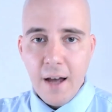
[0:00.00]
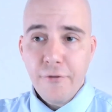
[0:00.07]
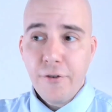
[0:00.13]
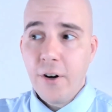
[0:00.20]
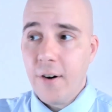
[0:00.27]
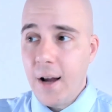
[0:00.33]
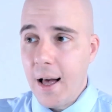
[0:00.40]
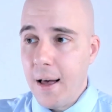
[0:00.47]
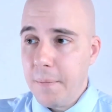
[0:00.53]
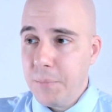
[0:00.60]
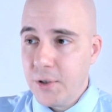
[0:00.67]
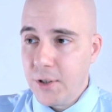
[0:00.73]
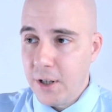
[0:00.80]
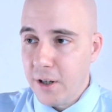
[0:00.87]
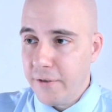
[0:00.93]
Now, if you're
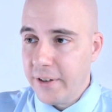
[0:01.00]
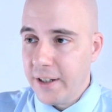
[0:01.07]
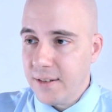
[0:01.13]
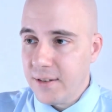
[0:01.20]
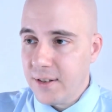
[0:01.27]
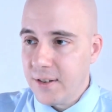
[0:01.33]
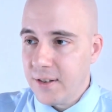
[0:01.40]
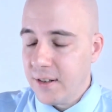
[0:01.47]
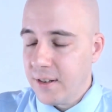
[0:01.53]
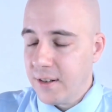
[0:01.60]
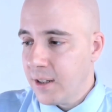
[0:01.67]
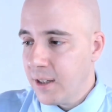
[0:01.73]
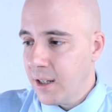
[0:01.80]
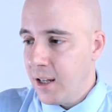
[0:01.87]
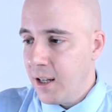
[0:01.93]
observant
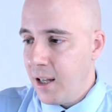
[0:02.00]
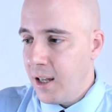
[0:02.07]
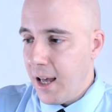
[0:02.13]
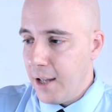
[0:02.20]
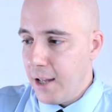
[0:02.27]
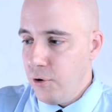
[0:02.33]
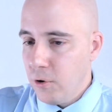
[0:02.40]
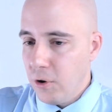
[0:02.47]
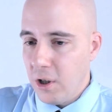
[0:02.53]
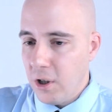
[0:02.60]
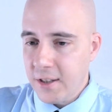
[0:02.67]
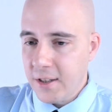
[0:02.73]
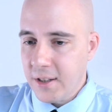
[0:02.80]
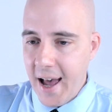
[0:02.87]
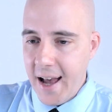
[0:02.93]
and you
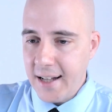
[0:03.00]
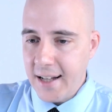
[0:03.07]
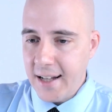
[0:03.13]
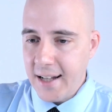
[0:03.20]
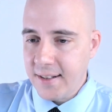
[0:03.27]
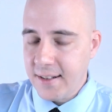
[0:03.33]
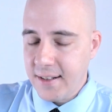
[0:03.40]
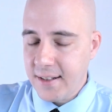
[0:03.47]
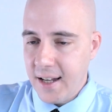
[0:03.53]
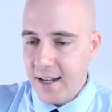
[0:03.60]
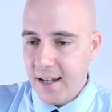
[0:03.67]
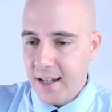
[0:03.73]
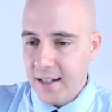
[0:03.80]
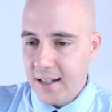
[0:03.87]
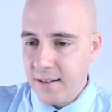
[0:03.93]
looked at
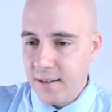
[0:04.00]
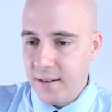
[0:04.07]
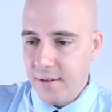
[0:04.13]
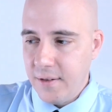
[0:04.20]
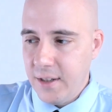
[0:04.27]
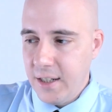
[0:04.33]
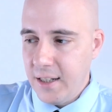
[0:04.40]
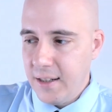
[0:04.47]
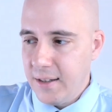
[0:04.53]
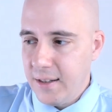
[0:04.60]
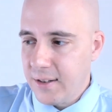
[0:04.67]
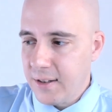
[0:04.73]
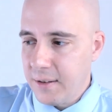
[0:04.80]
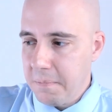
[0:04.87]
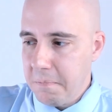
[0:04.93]

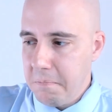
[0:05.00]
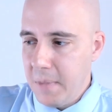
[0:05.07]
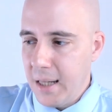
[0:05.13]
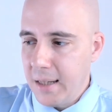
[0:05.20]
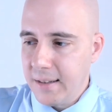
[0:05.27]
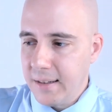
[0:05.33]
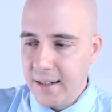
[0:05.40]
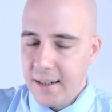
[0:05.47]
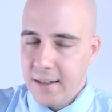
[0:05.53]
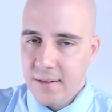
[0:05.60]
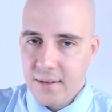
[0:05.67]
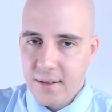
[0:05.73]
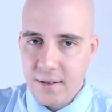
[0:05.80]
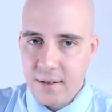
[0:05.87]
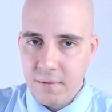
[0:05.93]
these
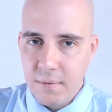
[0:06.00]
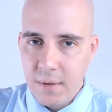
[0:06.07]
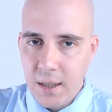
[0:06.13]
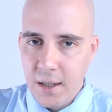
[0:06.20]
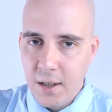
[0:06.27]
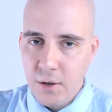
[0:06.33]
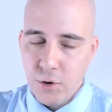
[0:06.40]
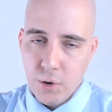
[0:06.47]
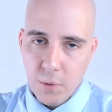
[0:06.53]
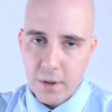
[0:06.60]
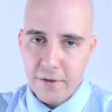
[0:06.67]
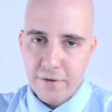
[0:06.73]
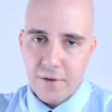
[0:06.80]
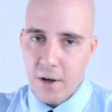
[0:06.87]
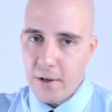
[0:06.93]
militants, you
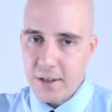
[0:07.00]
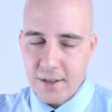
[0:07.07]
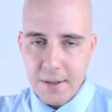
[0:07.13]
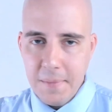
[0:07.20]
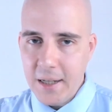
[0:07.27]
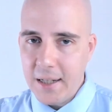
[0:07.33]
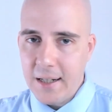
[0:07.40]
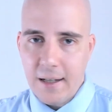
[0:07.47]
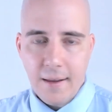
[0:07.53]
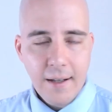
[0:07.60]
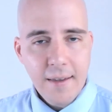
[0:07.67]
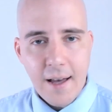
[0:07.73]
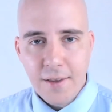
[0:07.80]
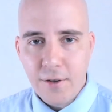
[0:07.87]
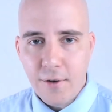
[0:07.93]
would have noticed
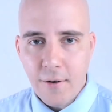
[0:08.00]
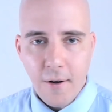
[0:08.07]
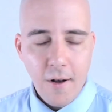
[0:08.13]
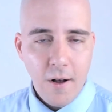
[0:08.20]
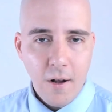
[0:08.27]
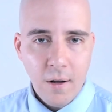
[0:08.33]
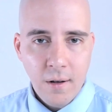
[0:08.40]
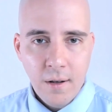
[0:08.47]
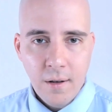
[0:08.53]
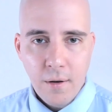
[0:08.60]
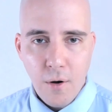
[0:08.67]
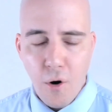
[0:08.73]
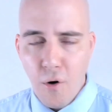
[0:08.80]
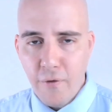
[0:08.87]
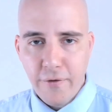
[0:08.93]
immediately that they're
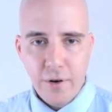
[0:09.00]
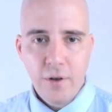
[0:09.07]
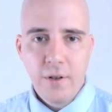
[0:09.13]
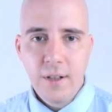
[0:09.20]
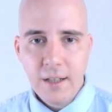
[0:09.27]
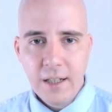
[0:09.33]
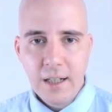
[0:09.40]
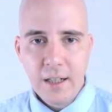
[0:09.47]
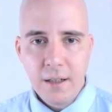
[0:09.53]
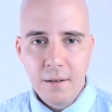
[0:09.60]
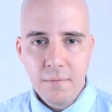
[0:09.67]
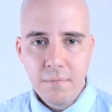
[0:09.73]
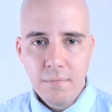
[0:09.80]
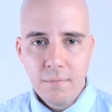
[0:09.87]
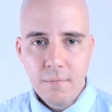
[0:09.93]
all
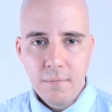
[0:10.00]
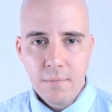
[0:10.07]
overtly